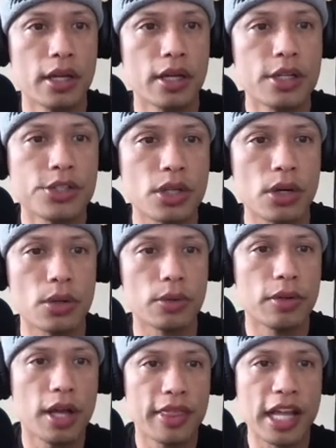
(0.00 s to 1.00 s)

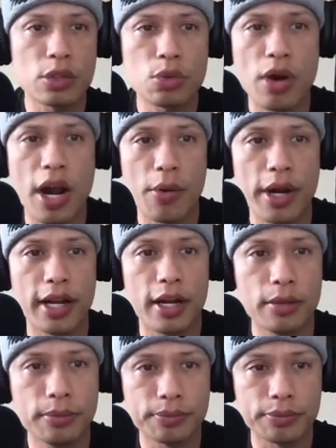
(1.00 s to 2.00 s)
So that's where we're at right
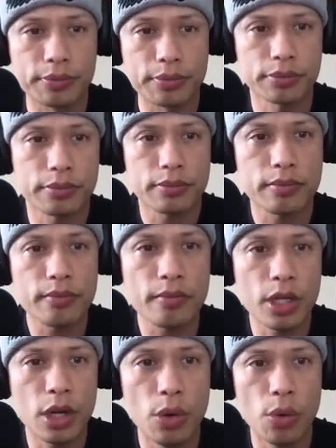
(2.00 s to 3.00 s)
now
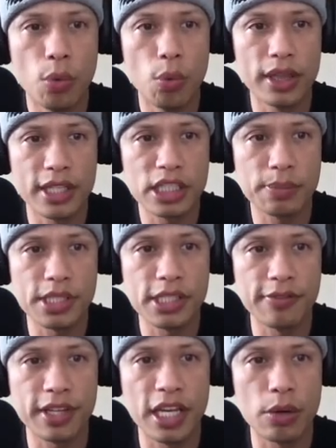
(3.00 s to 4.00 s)
with this
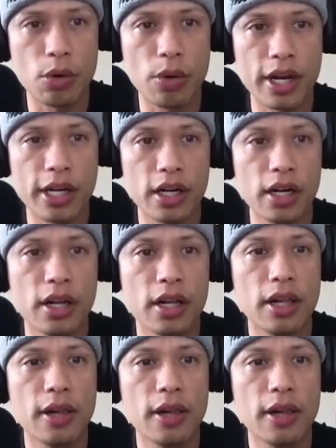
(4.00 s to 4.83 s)
specific keyword right here,